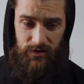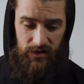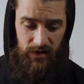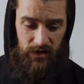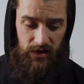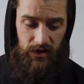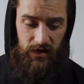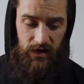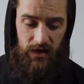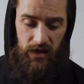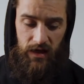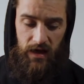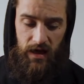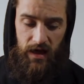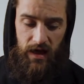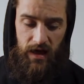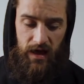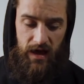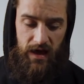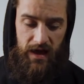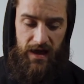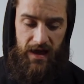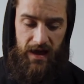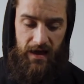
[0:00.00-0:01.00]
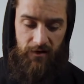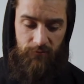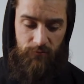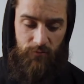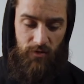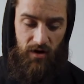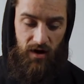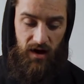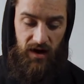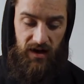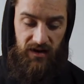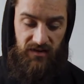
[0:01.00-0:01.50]
kit. I have
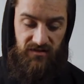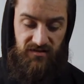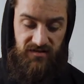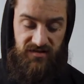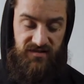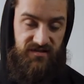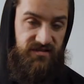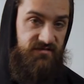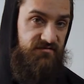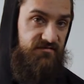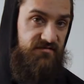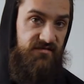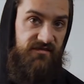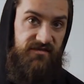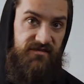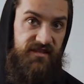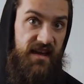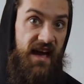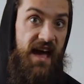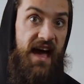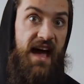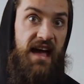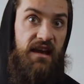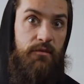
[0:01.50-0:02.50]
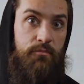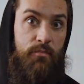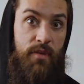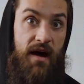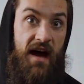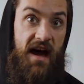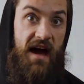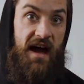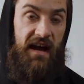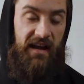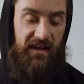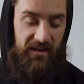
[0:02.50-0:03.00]
my just dad
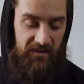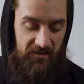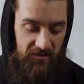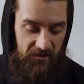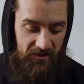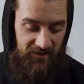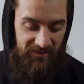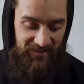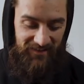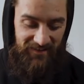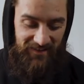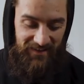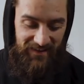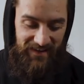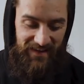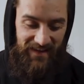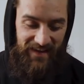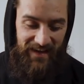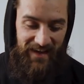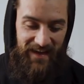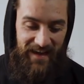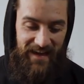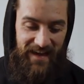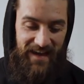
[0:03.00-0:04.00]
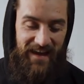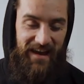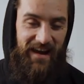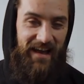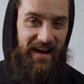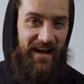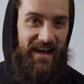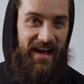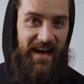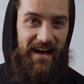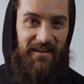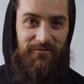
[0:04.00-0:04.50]
pack. And
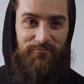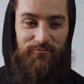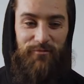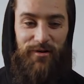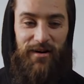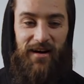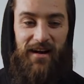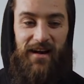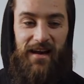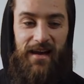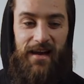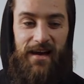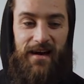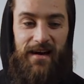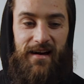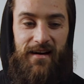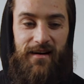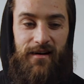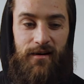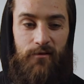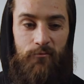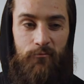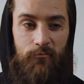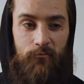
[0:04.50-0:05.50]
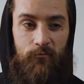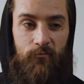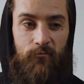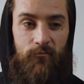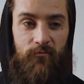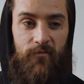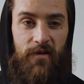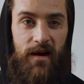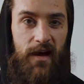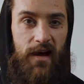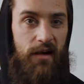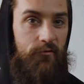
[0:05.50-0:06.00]
I have my
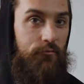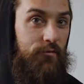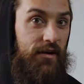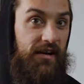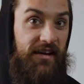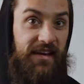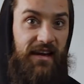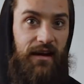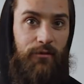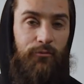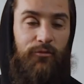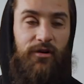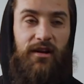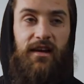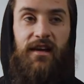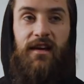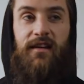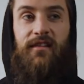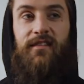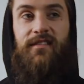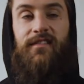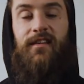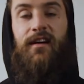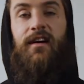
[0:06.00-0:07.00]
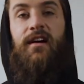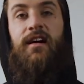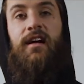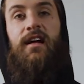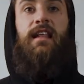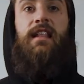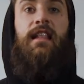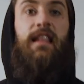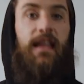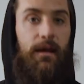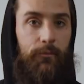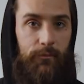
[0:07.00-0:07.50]
camera gear, so
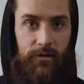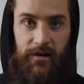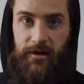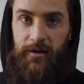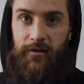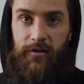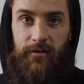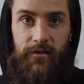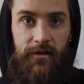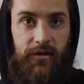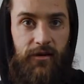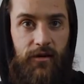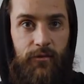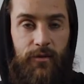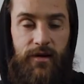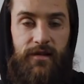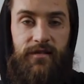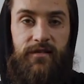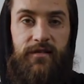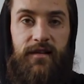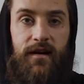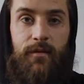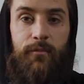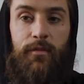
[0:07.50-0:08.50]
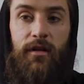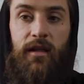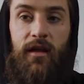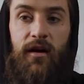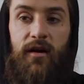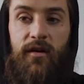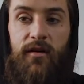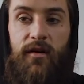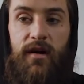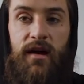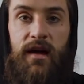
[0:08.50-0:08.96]
let me know in the comments down below